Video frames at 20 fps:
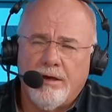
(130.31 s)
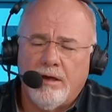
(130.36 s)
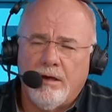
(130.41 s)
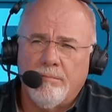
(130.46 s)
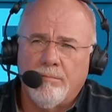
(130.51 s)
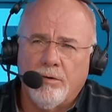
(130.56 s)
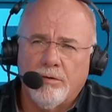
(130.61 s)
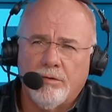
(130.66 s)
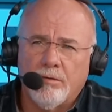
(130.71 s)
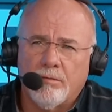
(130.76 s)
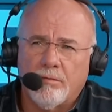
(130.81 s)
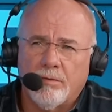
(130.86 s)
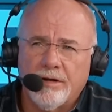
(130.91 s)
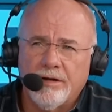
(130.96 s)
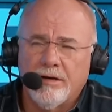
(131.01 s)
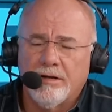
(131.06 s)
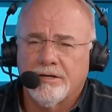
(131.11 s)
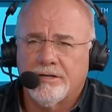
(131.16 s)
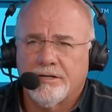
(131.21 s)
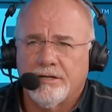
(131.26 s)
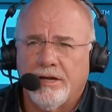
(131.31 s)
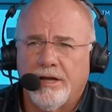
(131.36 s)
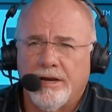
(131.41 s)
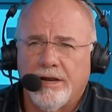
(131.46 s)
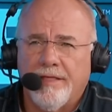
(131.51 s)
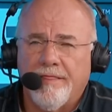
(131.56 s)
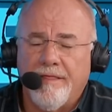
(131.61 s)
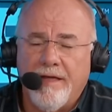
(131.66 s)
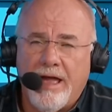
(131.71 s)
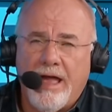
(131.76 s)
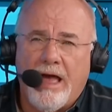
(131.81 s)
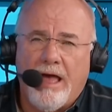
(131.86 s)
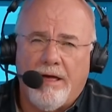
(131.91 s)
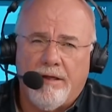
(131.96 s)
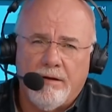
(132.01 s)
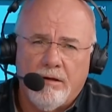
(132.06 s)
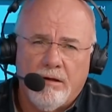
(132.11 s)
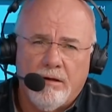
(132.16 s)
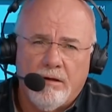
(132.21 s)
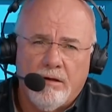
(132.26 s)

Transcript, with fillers: and put the real estate in that,